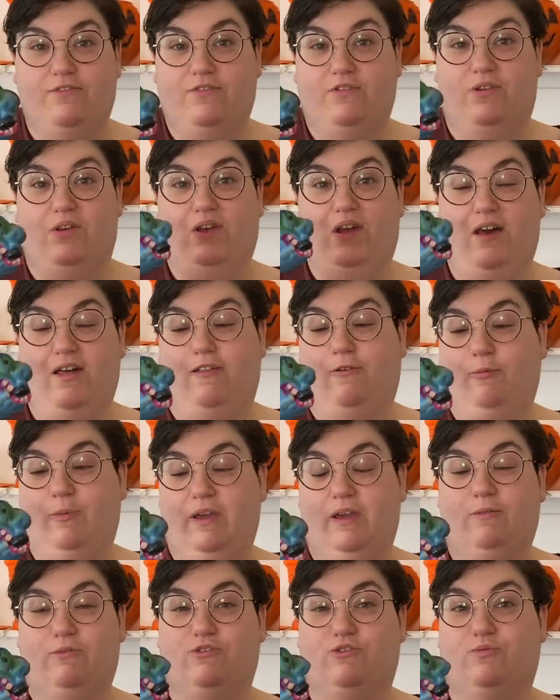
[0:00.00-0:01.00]
during
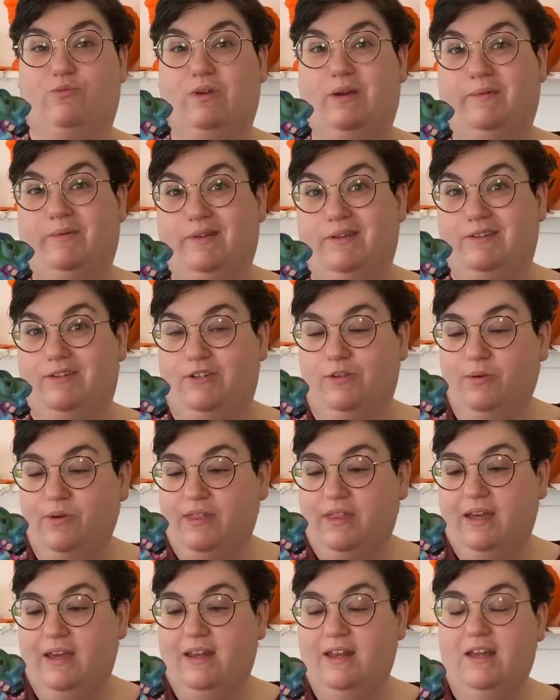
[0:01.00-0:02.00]
Halloween, which is what I'm gonna do
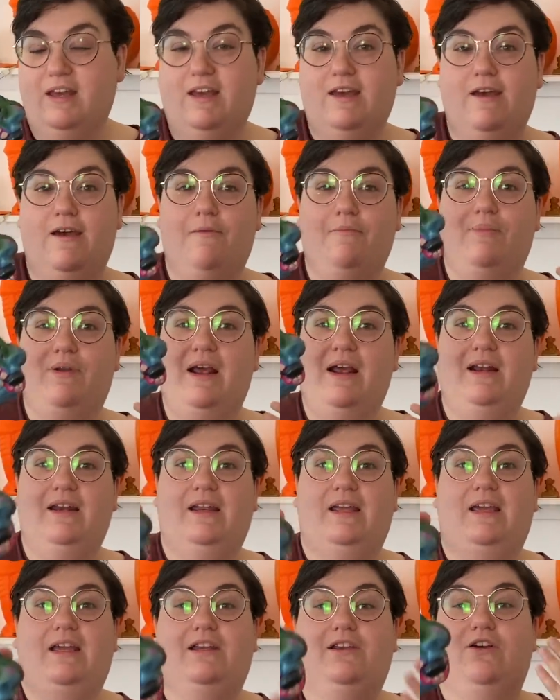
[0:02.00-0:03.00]
with it. But I
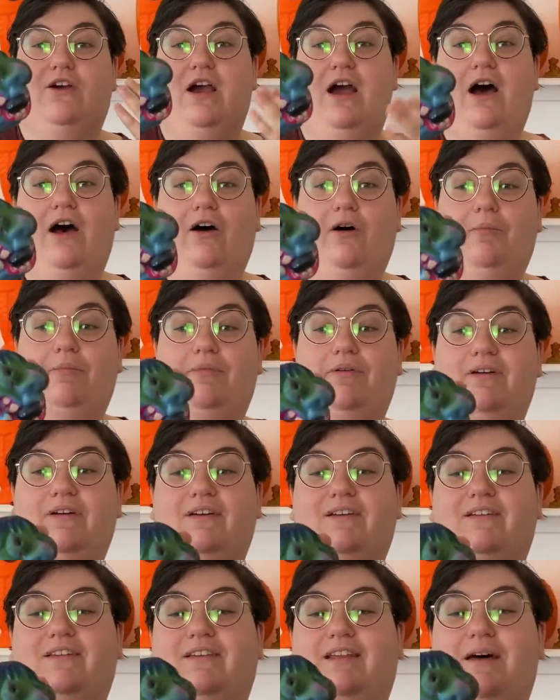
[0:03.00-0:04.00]
need your help.
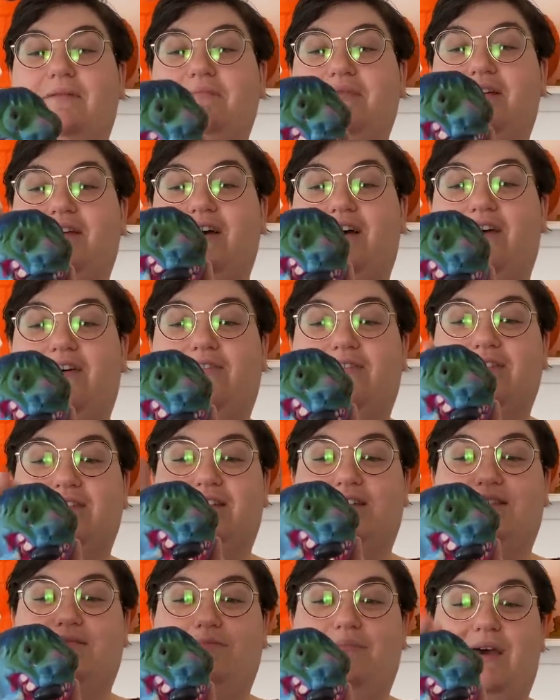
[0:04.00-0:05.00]
Let me know. Is
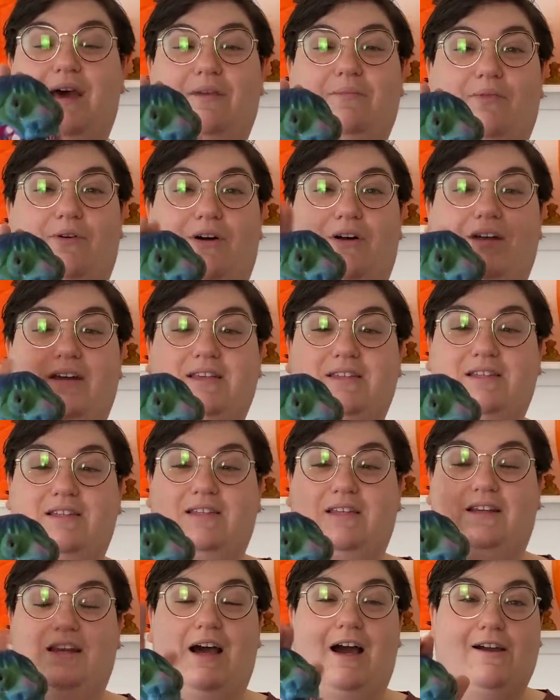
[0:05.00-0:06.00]
this a Mad Ball? Is this
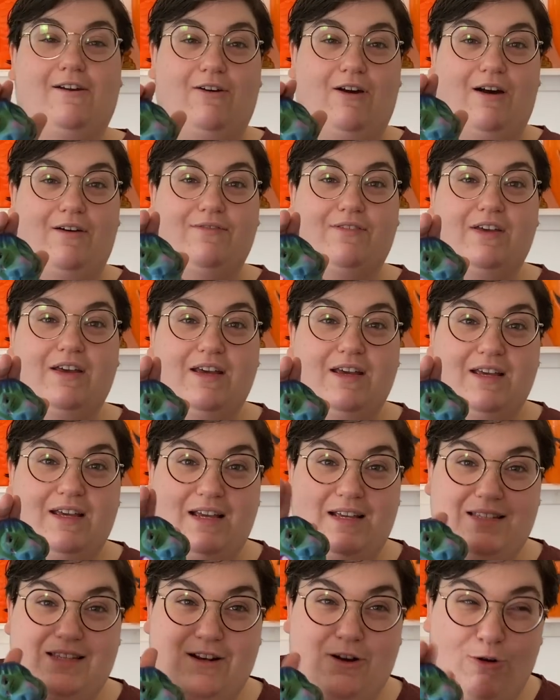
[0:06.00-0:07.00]
a knockoff?
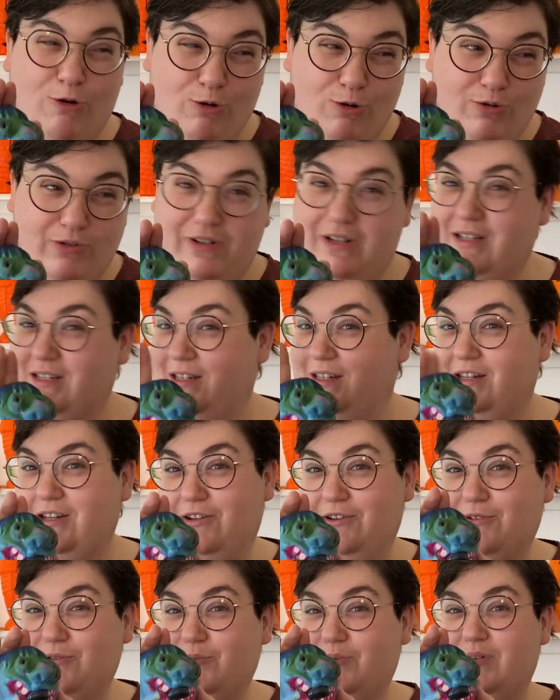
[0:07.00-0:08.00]
Is it old? Is it
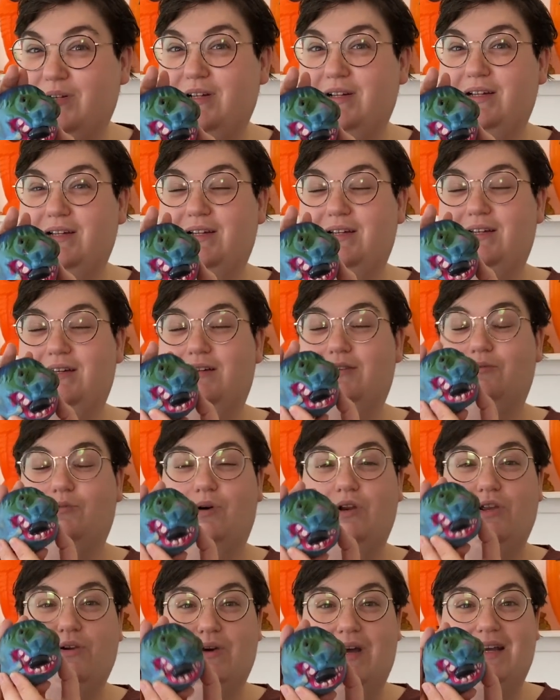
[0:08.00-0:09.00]
new?
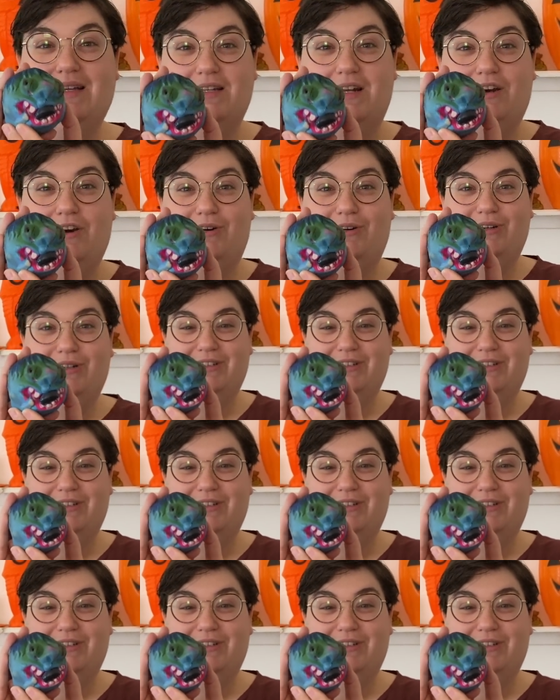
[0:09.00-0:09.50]
What do you guys know?